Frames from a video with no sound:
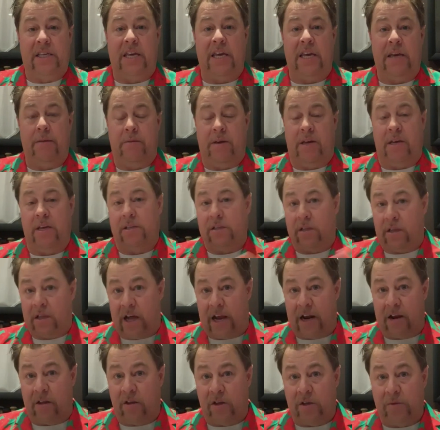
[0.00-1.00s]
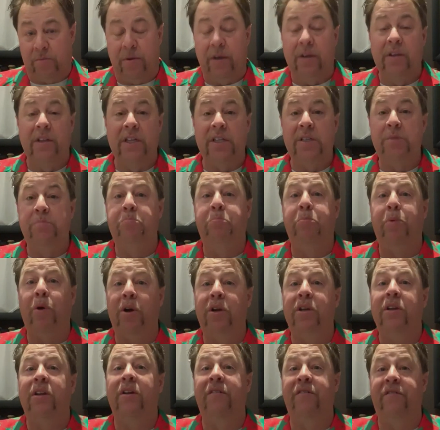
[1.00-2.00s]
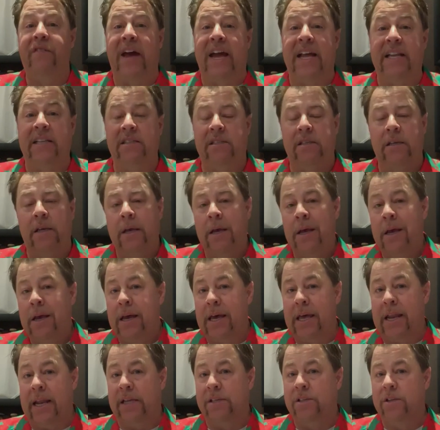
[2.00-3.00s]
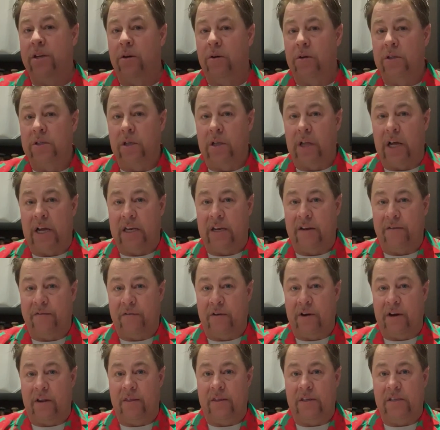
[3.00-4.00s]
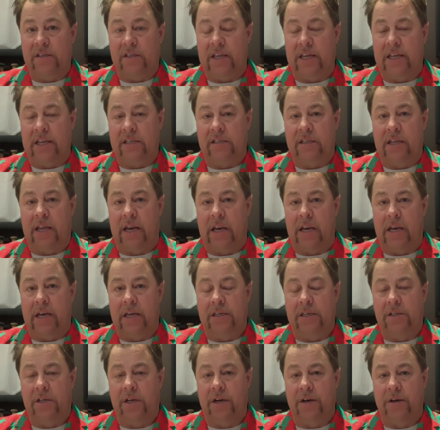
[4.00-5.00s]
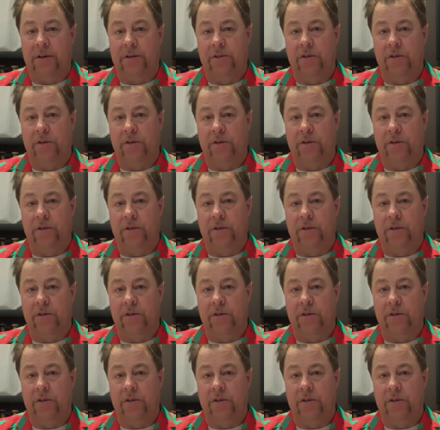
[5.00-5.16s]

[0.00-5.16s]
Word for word: key because a lot of those buildings booked events and as you know, it's a lot different in the States than it is here.